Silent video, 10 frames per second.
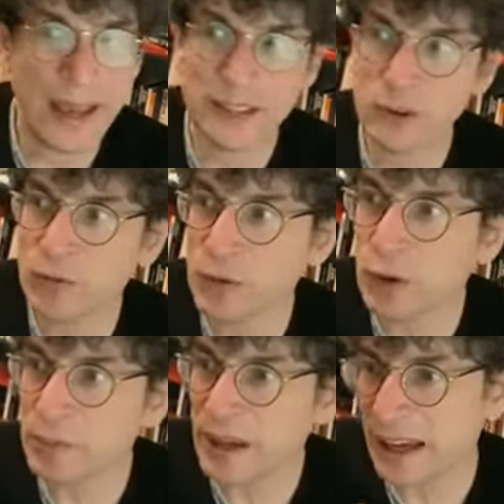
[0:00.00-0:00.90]
And so if you
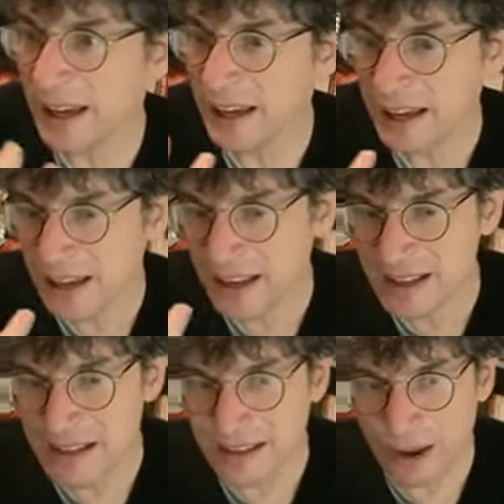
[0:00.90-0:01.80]
could be
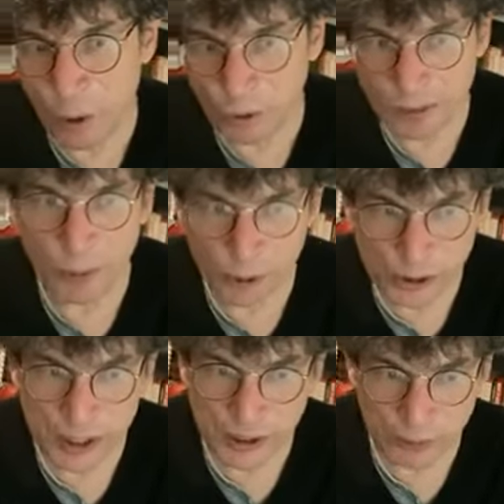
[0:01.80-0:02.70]
the only
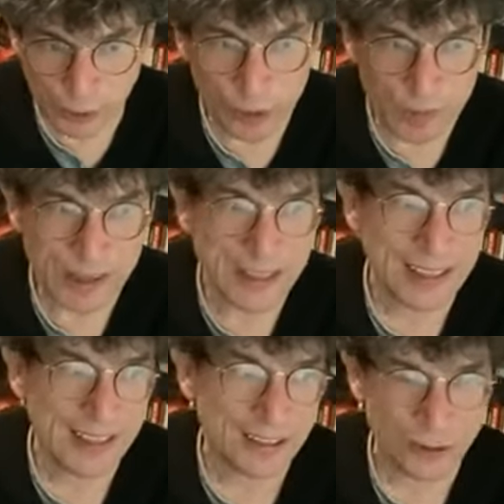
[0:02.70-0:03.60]
person in the room
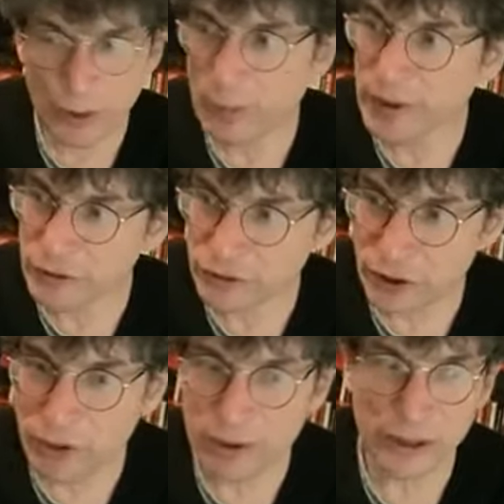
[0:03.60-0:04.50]
doing what you do,